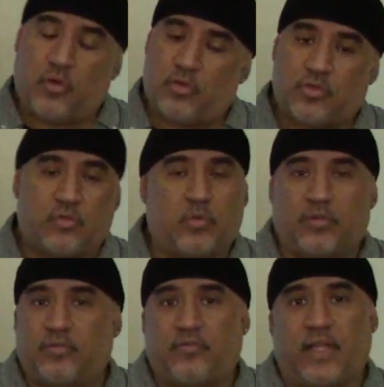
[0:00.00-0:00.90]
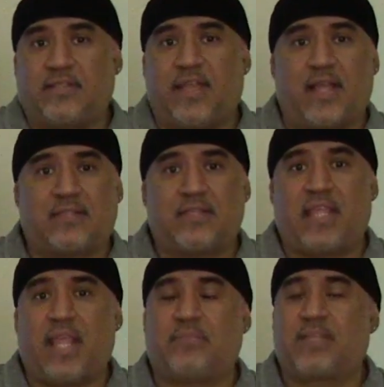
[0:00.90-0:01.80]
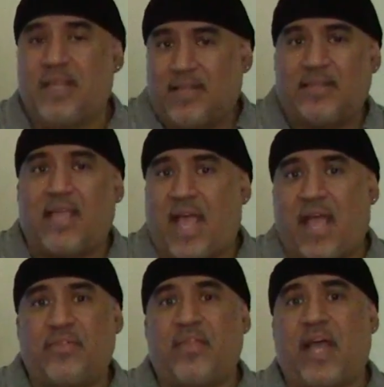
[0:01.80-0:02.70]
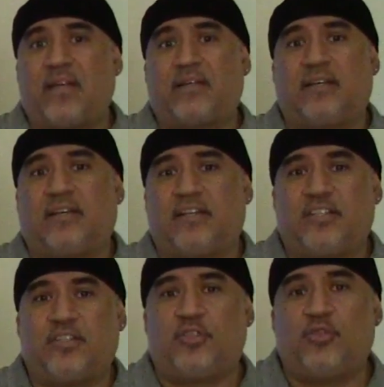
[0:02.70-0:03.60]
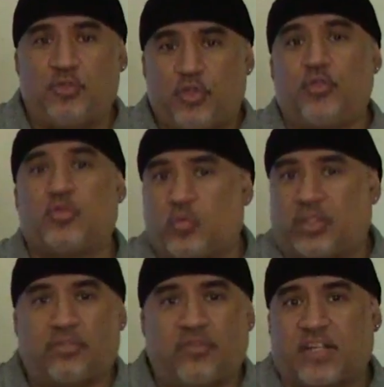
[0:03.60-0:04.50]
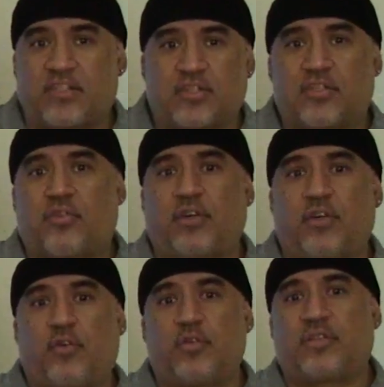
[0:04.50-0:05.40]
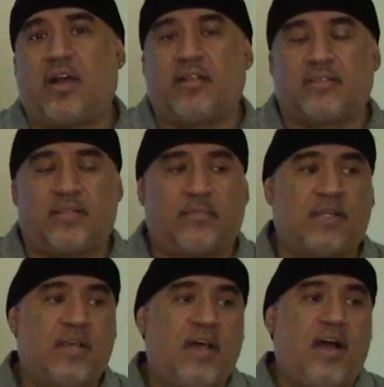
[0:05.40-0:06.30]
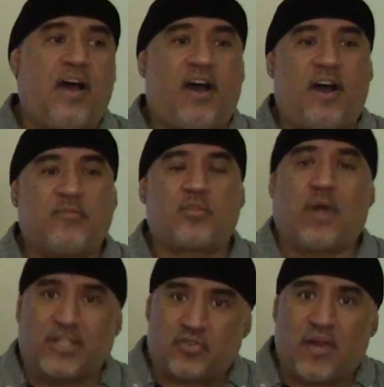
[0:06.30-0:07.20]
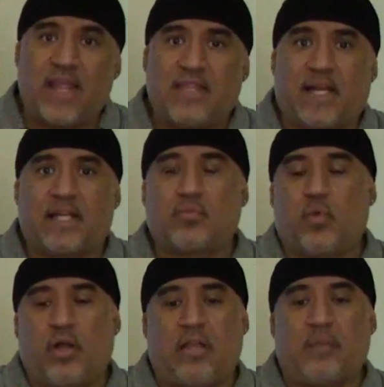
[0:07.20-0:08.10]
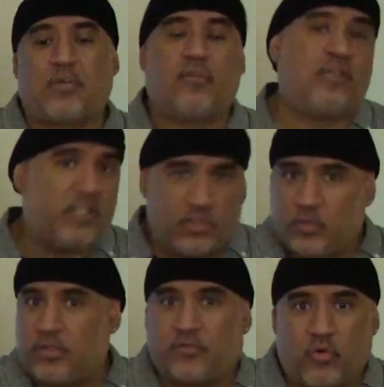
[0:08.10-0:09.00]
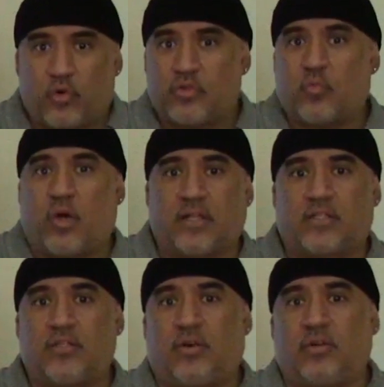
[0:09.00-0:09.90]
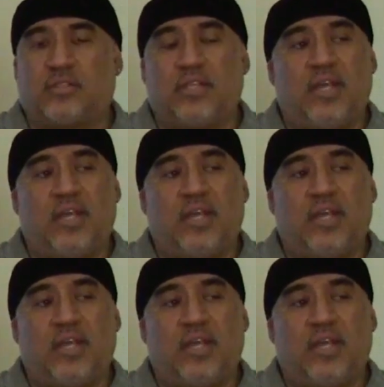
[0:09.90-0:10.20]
also were fantastic games that had that you choose what direction the story goes concept. So I tried that as well. I'm currently doing, of course, Watch Dogs.